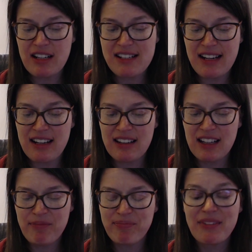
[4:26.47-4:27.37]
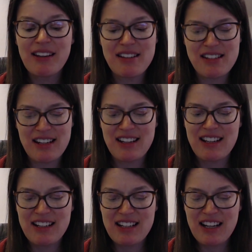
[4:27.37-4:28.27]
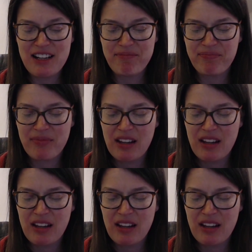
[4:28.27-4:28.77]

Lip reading: excitedly. Indeed he did.